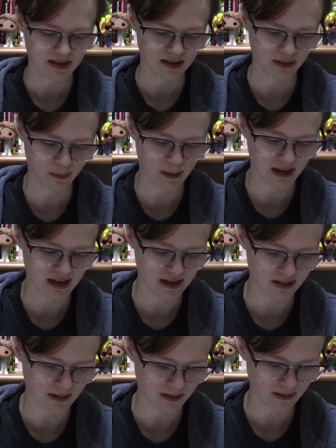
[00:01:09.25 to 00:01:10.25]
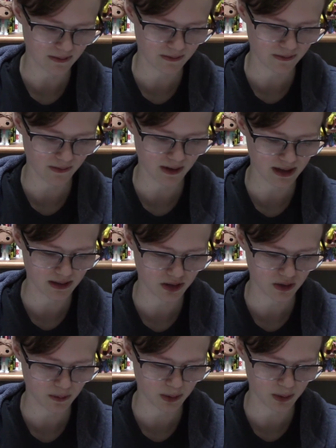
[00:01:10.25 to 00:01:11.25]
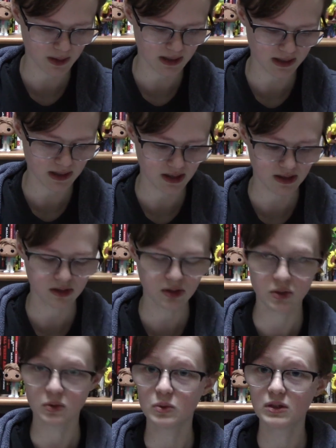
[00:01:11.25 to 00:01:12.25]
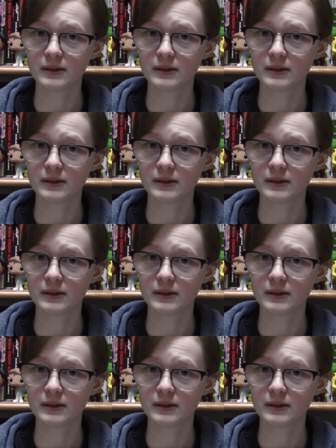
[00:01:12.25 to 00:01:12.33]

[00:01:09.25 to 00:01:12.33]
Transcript: regular French Parisian dude.